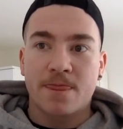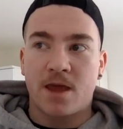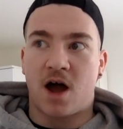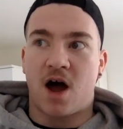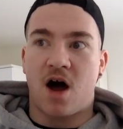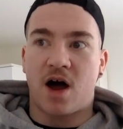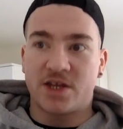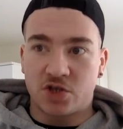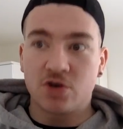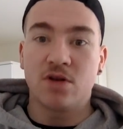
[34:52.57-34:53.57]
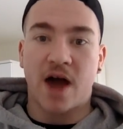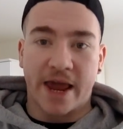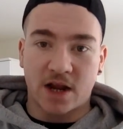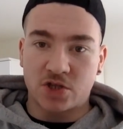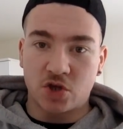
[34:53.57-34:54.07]
I do like,
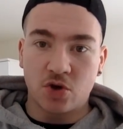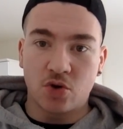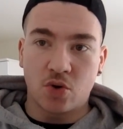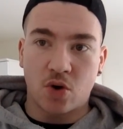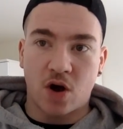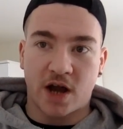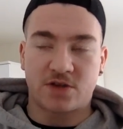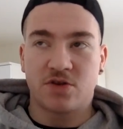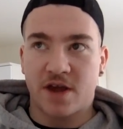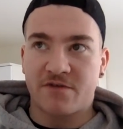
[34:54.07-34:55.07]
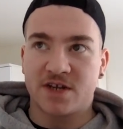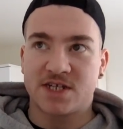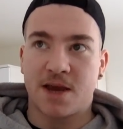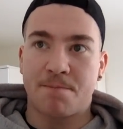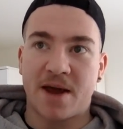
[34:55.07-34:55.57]
and I do definitely
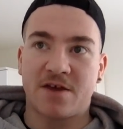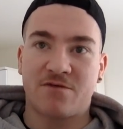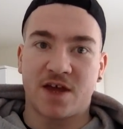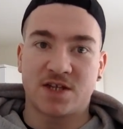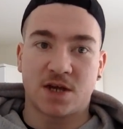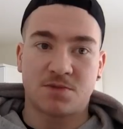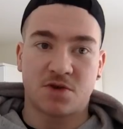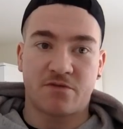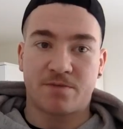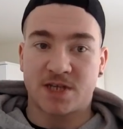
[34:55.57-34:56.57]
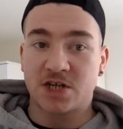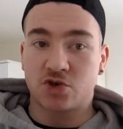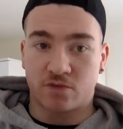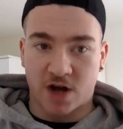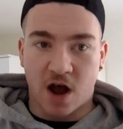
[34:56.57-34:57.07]
see a benefit in terms of
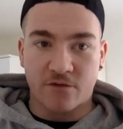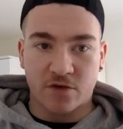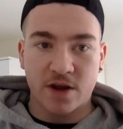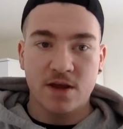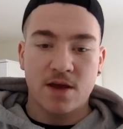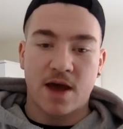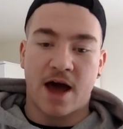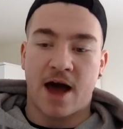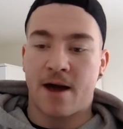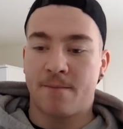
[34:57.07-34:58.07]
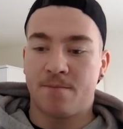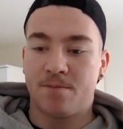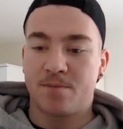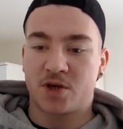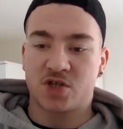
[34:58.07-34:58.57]
potential recovery,
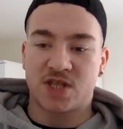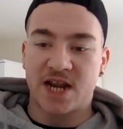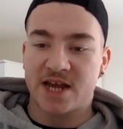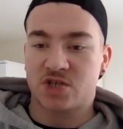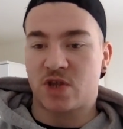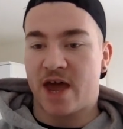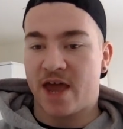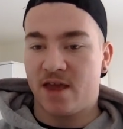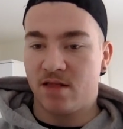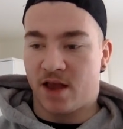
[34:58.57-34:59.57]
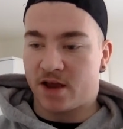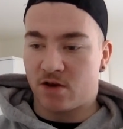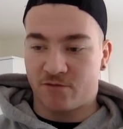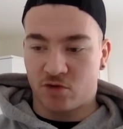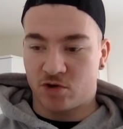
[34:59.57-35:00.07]
because the next day, like,
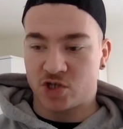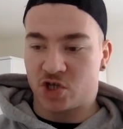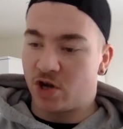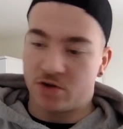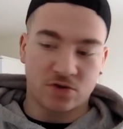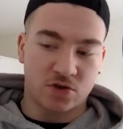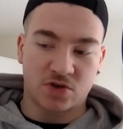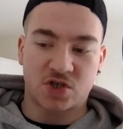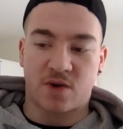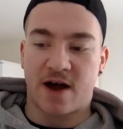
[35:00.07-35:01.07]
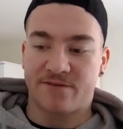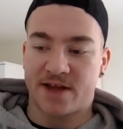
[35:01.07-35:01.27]
of course, you do still have